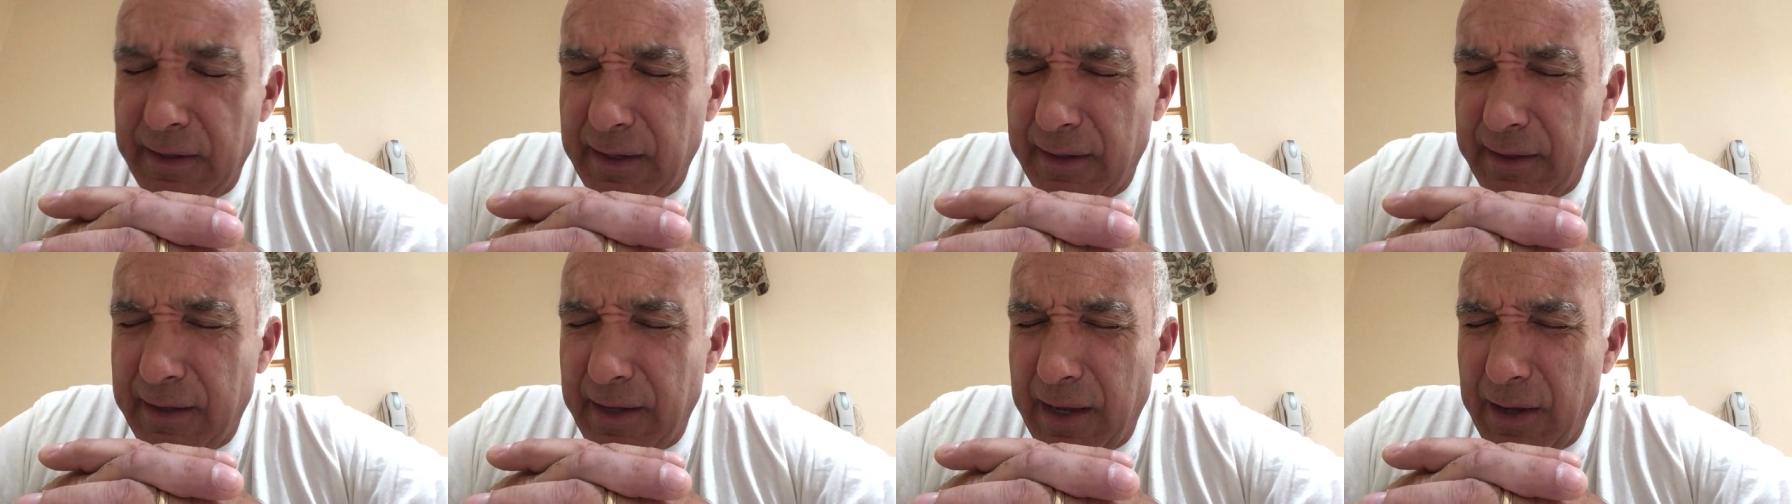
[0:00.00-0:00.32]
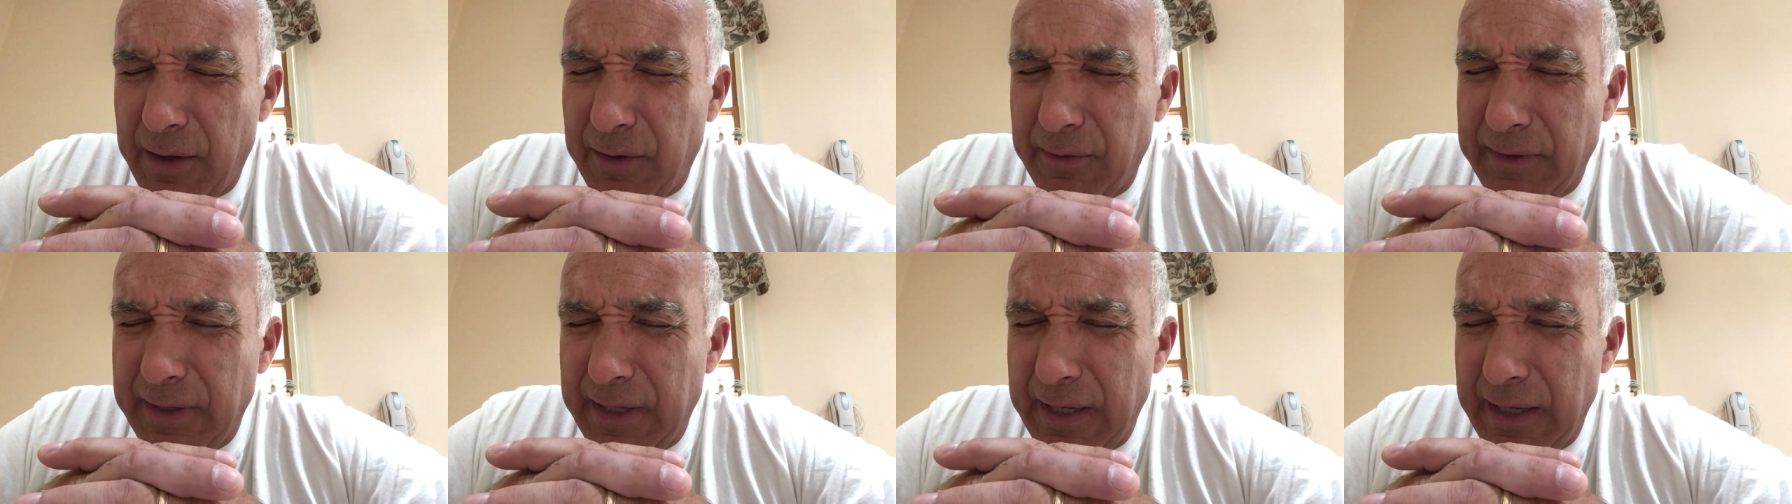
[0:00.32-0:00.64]
that
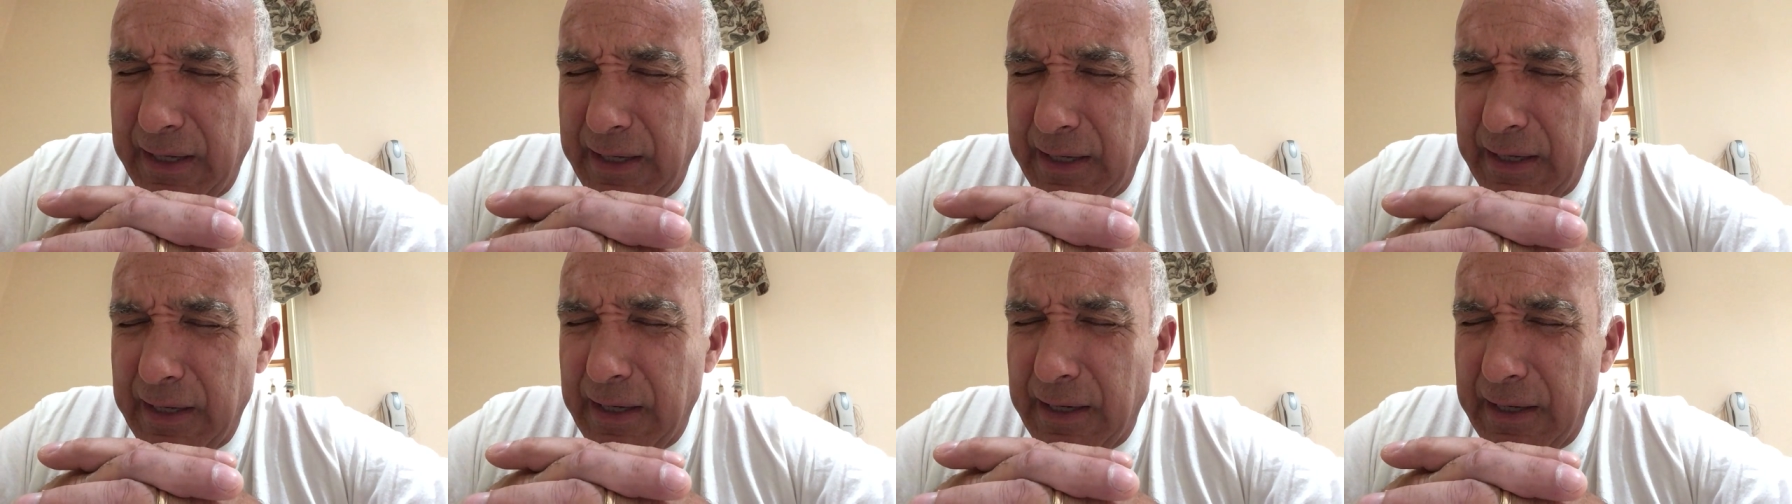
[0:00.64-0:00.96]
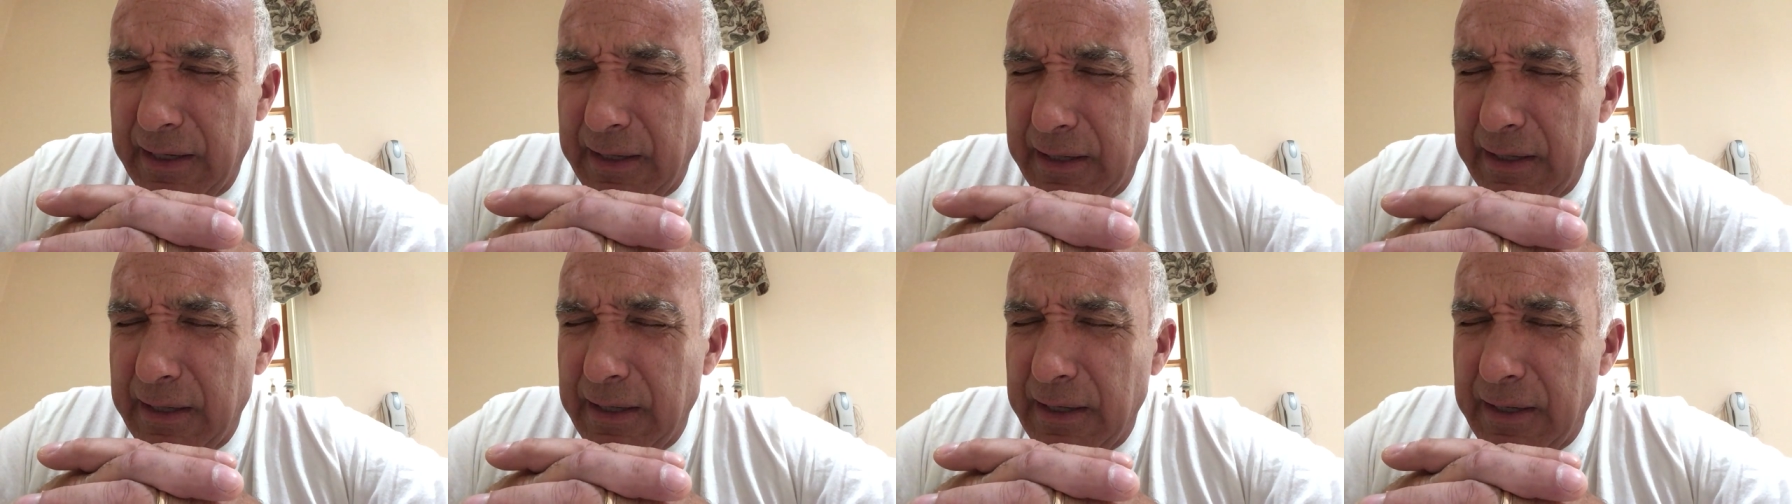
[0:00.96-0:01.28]
held the
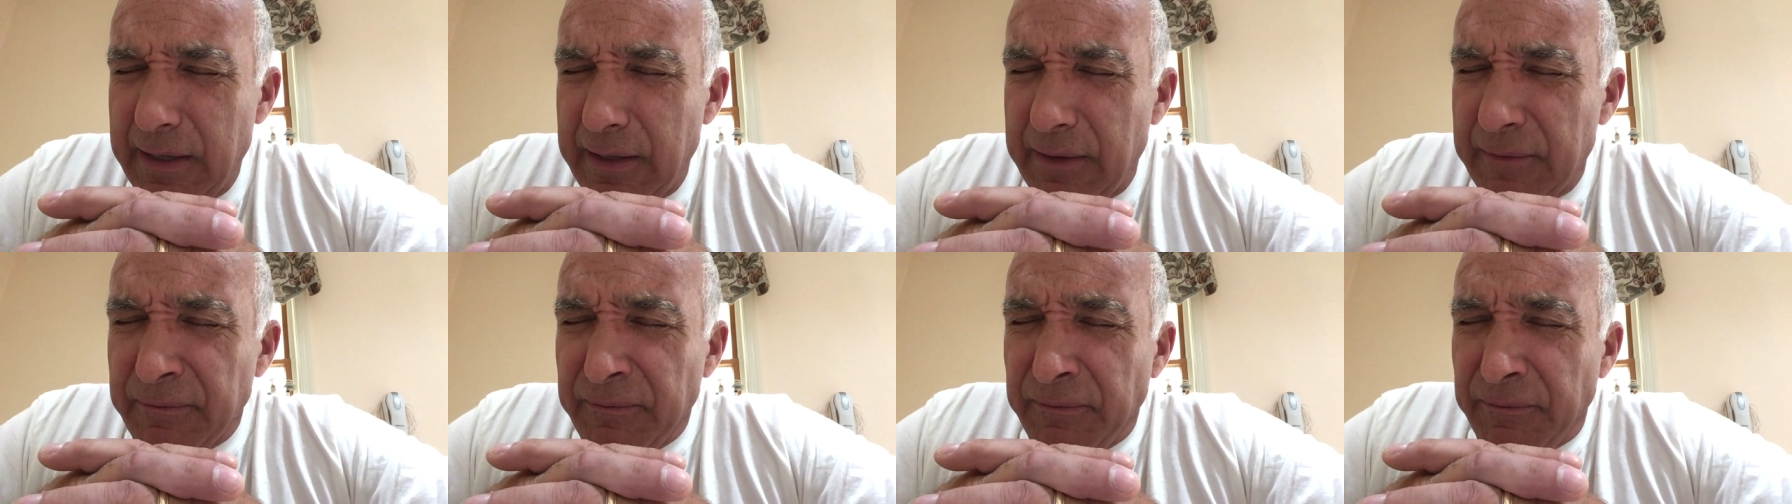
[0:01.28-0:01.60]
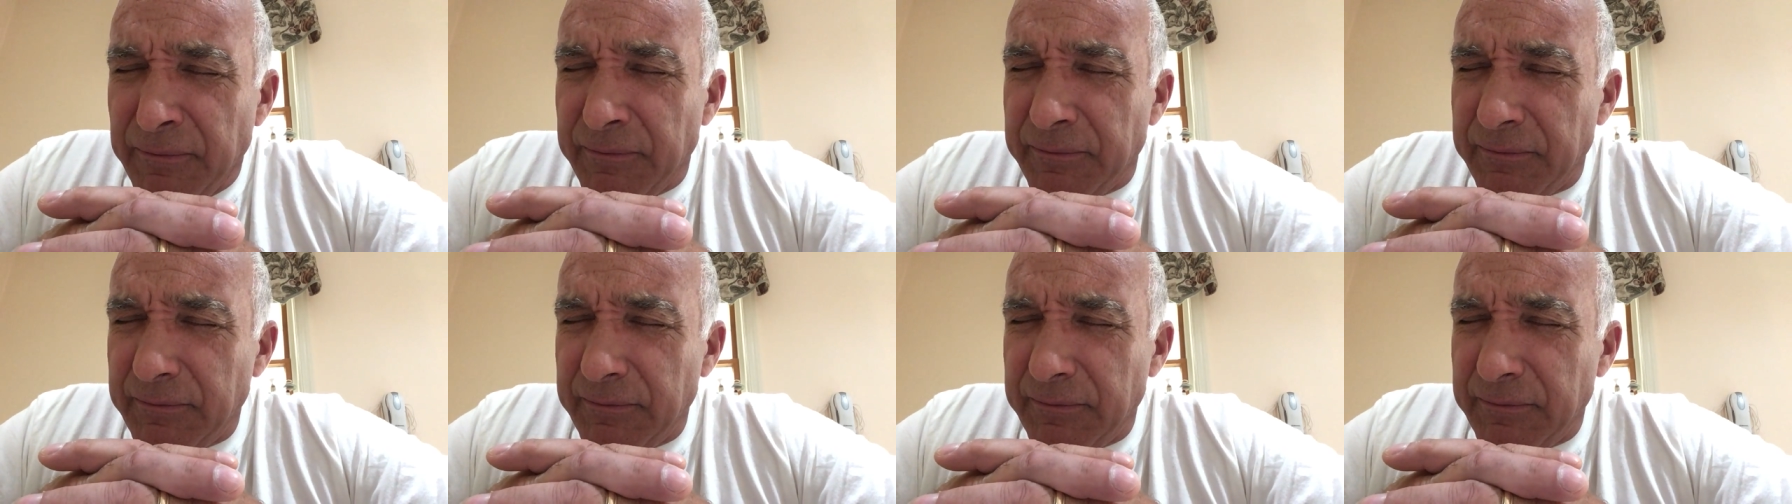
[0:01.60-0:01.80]
uh,